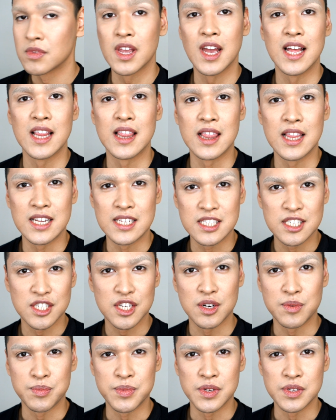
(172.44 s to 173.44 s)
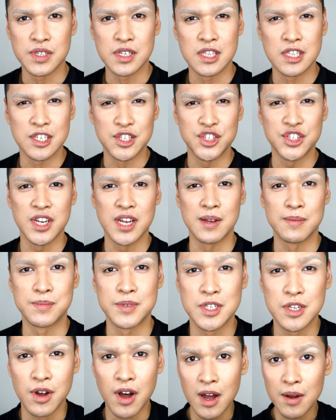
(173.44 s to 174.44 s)
And let's start building the shape.
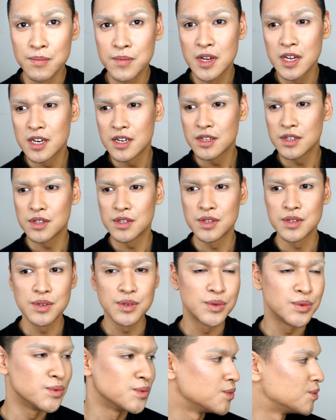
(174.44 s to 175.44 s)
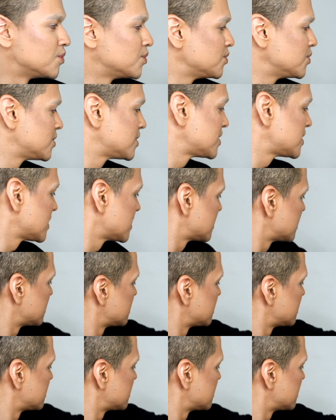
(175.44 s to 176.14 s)
So I'm gonna use